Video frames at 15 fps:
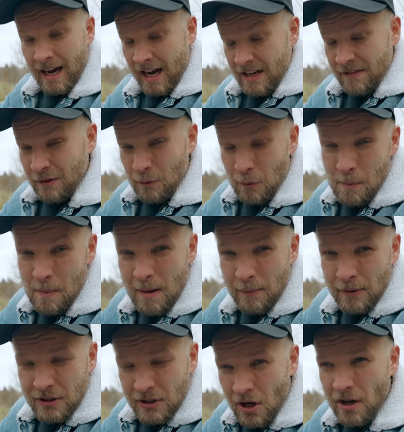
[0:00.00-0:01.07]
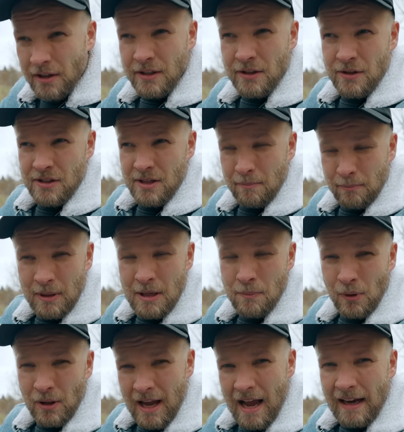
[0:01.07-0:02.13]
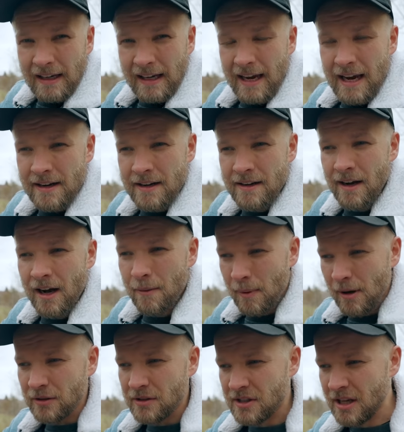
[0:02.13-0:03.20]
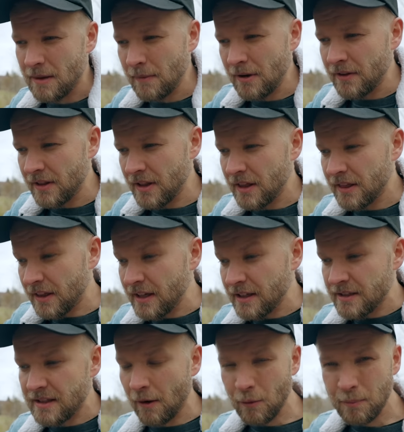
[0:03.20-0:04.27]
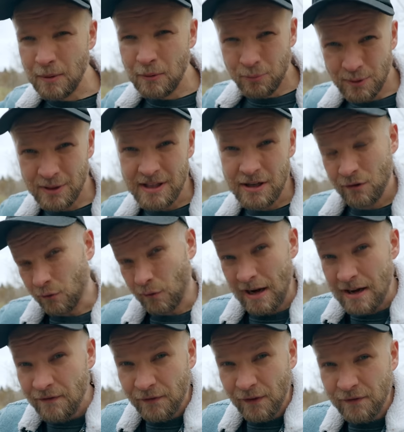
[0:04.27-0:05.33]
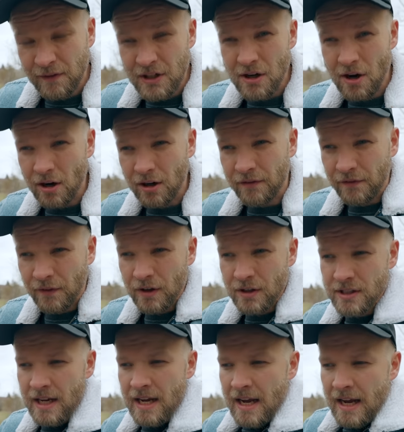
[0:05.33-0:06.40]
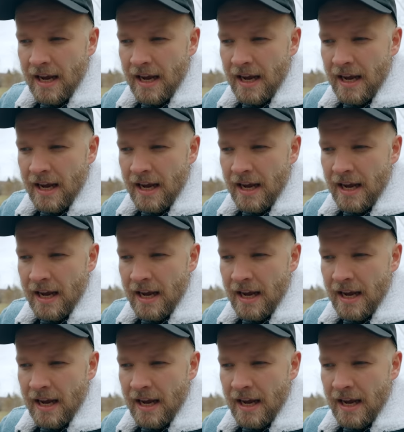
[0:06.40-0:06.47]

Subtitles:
I even remember talking to some people at Canon about some of the things that would be really great for videographers,